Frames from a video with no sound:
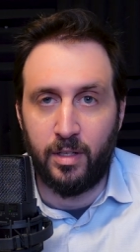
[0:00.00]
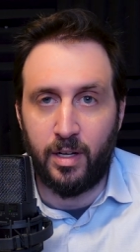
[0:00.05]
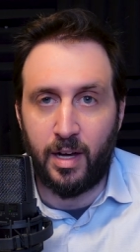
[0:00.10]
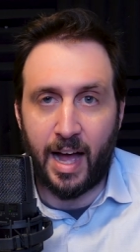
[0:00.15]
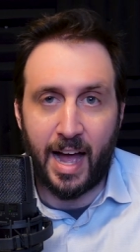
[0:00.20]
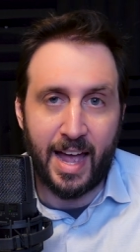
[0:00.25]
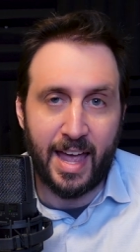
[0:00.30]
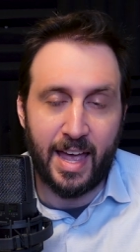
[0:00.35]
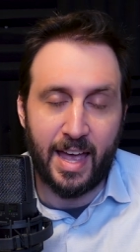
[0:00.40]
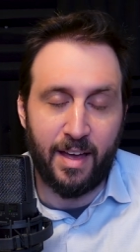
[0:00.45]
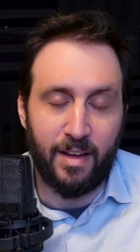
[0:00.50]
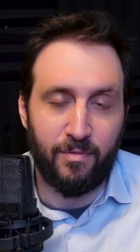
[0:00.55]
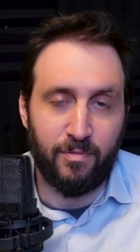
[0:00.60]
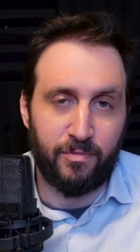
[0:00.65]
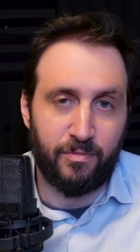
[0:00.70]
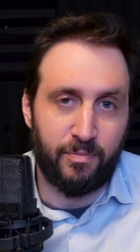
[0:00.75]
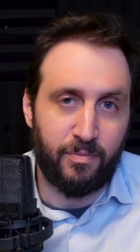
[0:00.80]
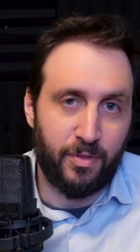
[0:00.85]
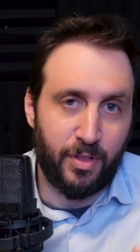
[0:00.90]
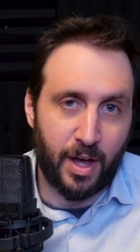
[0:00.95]
I have
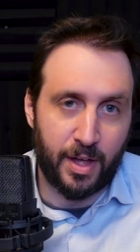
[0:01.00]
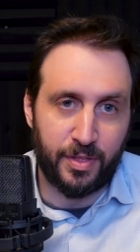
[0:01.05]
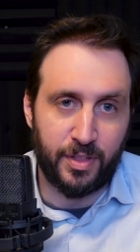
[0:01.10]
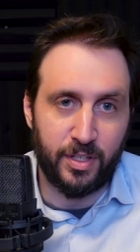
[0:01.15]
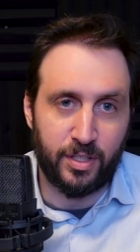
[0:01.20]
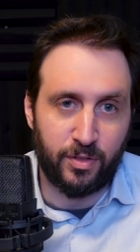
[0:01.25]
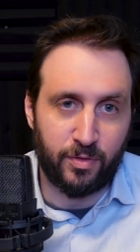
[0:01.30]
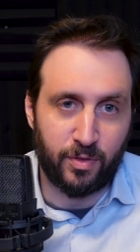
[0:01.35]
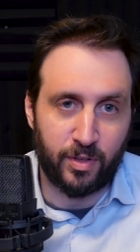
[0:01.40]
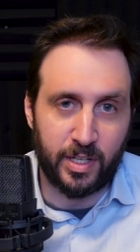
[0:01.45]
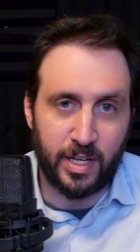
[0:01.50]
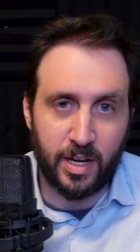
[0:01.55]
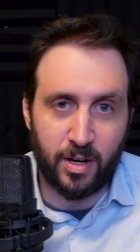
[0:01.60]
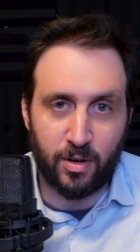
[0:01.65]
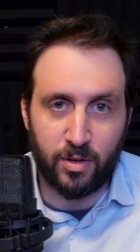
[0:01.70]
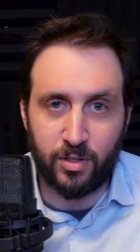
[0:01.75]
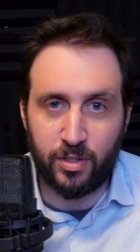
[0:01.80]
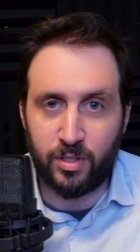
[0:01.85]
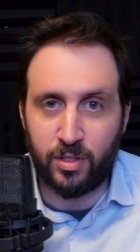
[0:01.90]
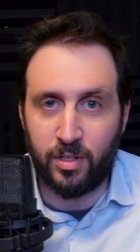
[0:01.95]
thought this for
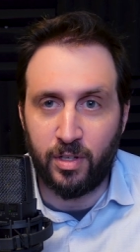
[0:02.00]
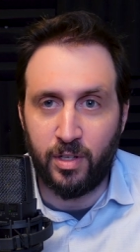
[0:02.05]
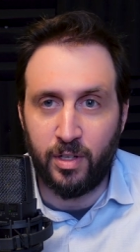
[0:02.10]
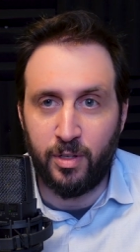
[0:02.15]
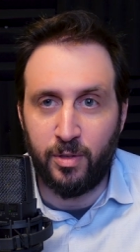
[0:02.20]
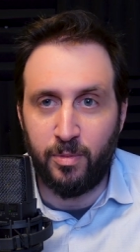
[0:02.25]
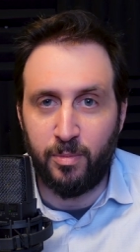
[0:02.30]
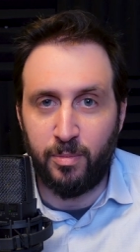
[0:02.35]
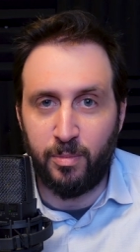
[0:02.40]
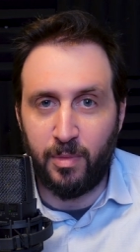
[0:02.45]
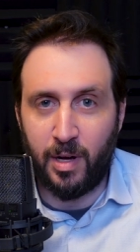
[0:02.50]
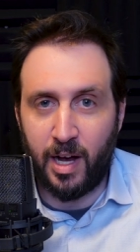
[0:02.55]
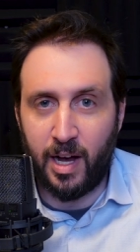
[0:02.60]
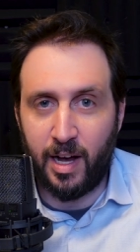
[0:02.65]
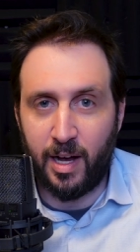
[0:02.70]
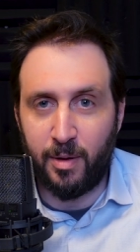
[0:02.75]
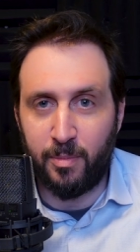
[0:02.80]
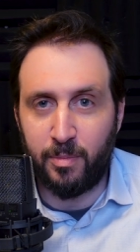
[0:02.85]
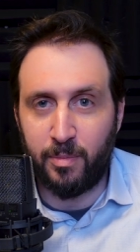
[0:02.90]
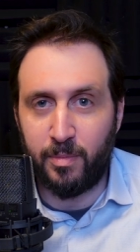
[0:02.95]
years.
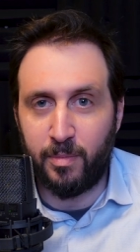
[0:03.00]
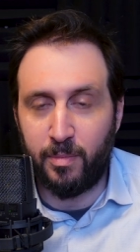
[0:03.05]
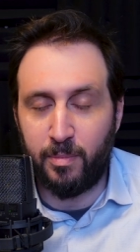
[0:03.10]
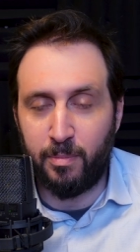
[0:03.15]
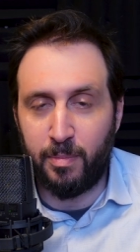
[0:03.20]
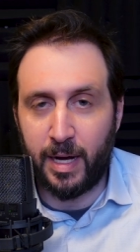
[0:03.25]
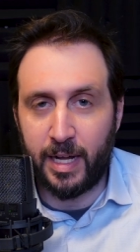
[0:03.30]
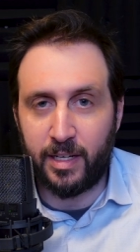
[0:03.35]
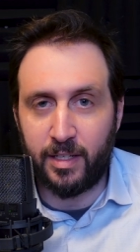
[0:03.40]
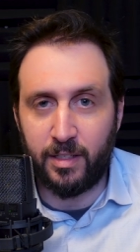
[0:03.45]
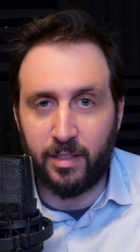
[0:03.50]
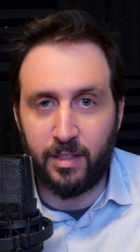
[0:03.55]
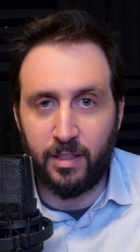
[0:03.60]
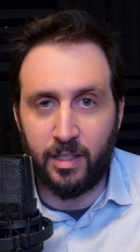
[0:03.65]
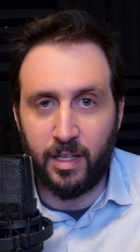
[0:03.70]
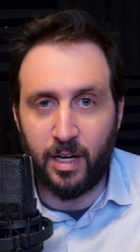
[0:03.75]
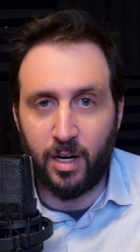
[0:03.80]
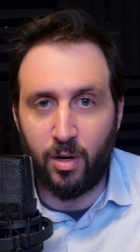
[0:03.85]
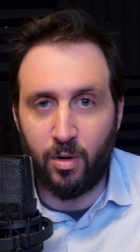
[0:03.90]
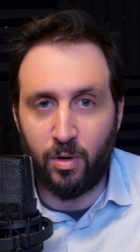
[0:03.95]
Um, but
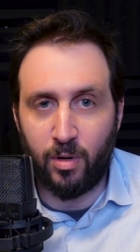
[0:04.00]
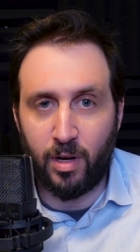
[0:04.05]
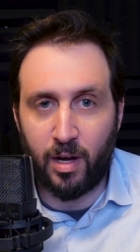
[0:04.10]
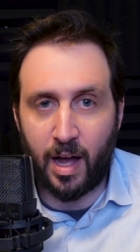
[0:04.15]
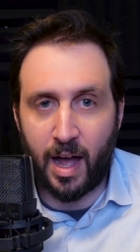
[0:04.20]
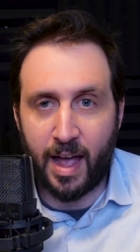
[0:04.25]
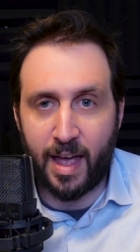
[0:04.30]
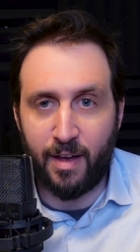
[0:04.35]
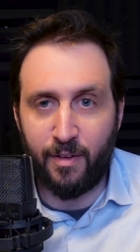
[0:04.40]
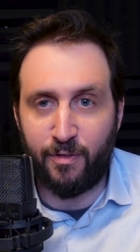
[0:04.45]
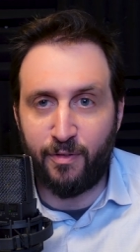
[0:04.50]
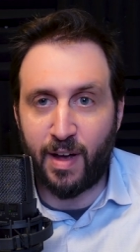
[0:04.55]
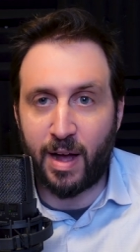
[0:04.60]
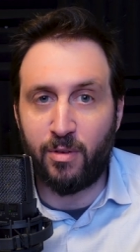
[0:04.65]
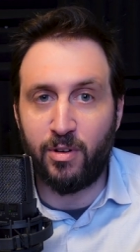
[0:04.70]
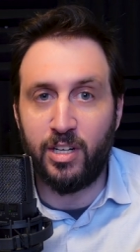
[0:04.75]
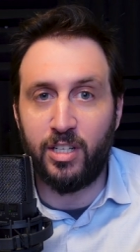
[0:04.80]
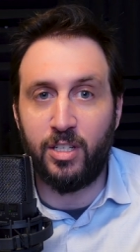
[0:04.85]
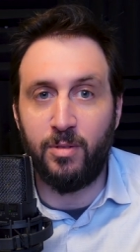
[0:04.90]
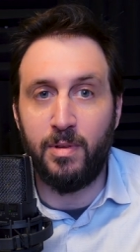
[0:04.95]
you know, I have
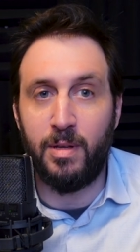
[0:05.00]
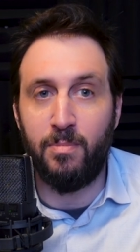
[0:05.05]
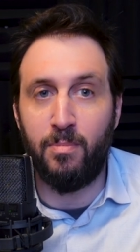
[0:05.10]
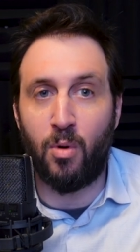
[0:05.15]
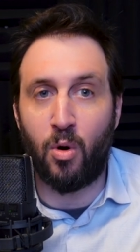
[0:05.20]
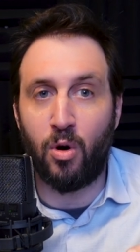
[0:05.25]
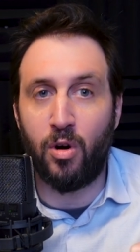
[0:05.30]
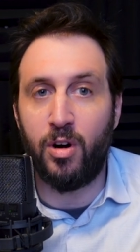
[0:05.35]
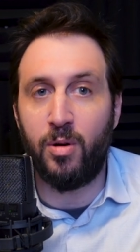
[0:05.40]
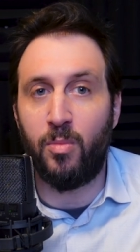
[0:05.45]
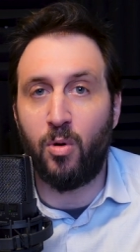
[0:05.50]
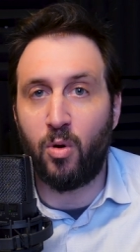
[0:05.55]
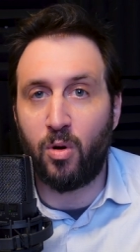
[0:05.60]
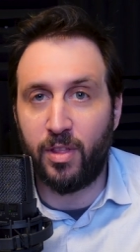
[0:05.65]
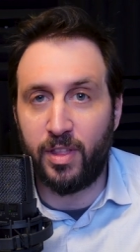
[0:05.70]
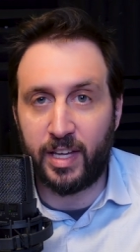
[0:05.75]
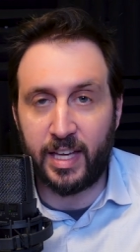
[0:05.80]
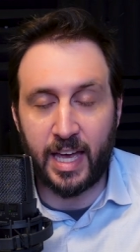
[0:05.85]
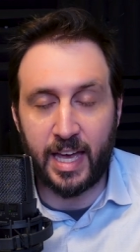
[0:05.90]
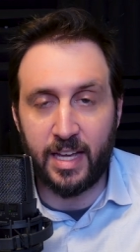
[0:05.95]
found it to be more and more
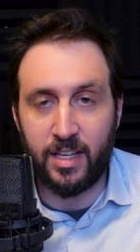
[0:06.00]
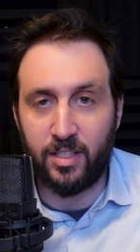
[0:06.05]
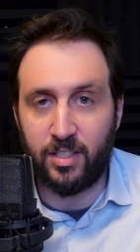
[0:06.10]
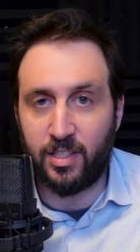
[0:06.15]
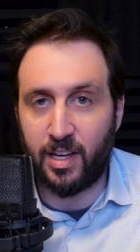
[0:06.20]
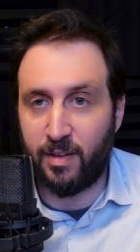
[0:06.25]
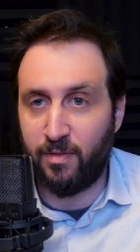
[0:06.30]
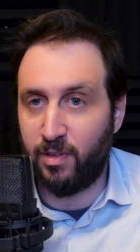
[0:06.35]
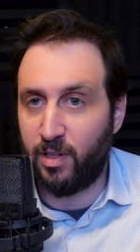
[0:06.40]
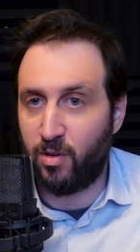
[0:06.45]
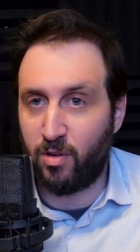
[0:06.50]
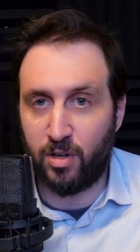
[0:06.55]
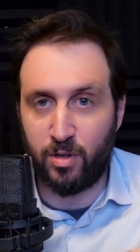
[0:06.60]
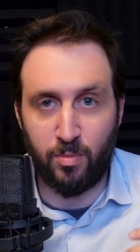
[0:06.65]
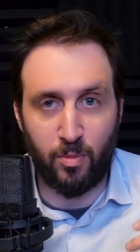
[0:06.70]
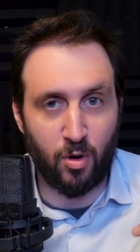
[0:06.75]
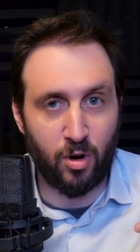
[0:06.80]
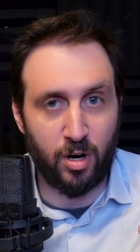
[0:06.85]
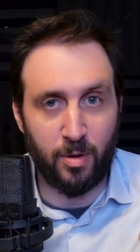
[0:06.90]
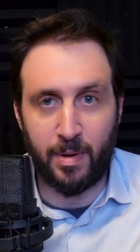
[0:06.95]
the case. I've learned
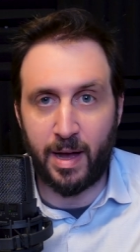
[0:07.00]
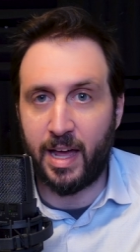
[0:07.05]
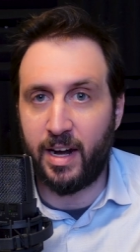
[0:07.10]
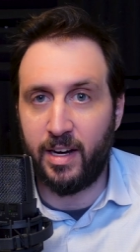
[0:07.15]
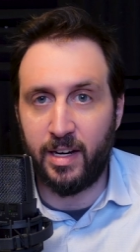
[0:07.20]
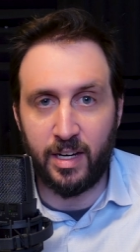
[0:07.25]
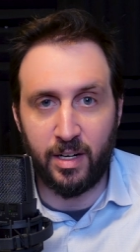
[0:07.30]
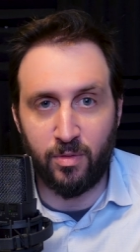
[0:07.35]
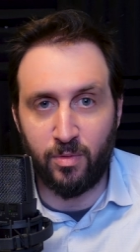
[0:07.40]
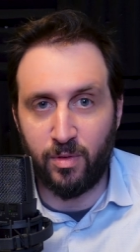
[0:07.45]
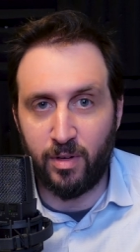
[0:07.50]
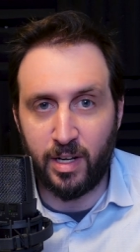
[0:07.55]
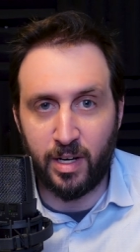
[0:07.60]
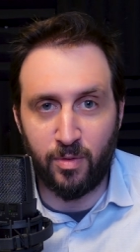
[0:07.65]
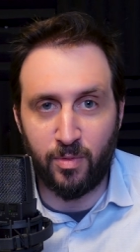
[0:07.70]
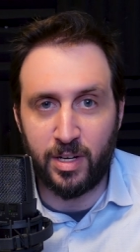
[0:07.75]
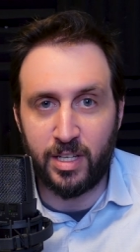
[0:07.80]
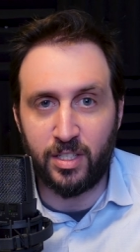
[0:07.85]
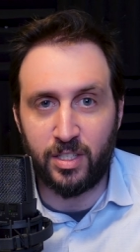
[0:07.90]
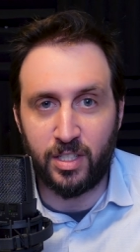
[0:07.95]
more about it in,
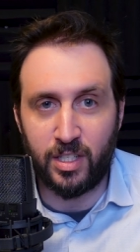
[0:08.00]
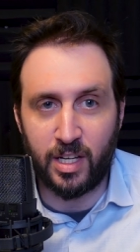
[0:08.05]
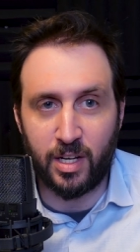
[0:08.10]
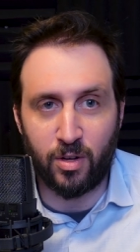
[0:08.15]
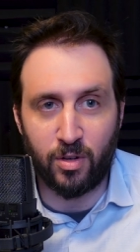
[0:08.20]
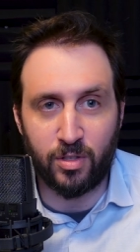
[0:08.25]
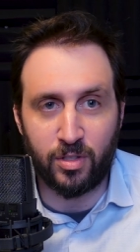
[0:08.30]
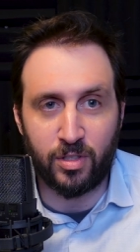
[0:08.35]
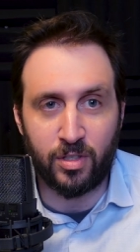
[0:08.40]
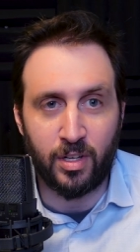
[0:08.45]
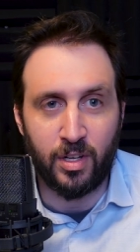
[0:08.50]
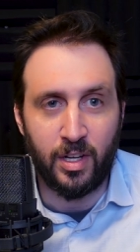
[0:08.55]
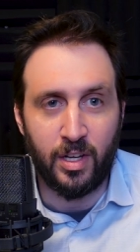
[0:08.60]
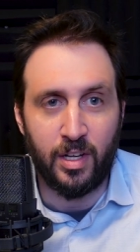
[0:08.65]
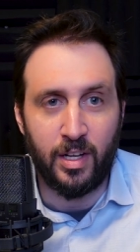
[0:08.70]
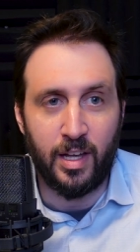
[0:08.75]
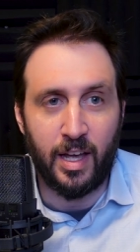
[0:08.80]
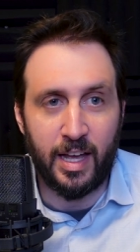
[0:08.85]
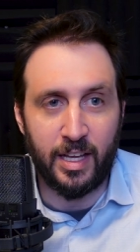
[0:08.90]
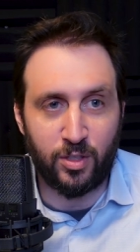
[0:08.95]
in recent years
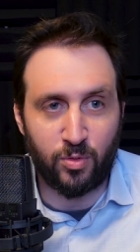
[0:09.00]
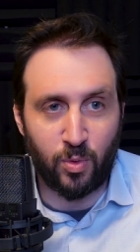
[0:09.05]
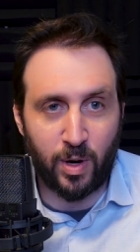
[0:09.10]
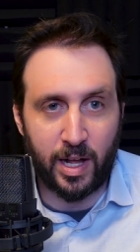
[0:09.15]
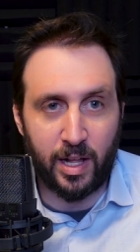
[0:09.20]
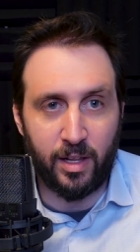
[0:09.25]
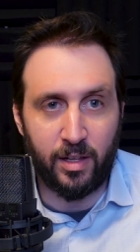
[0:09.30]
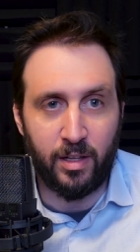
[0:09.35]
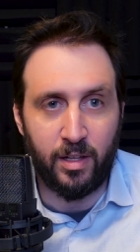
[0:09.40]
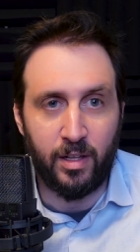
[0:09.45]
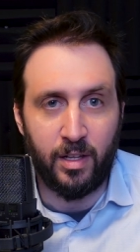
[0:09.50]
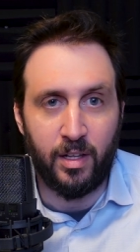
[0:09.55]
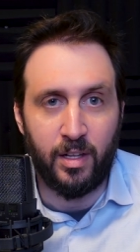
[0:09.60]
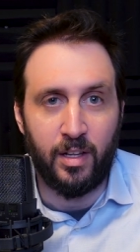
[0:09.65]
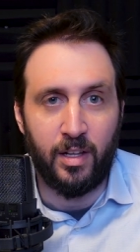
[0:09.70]
as well.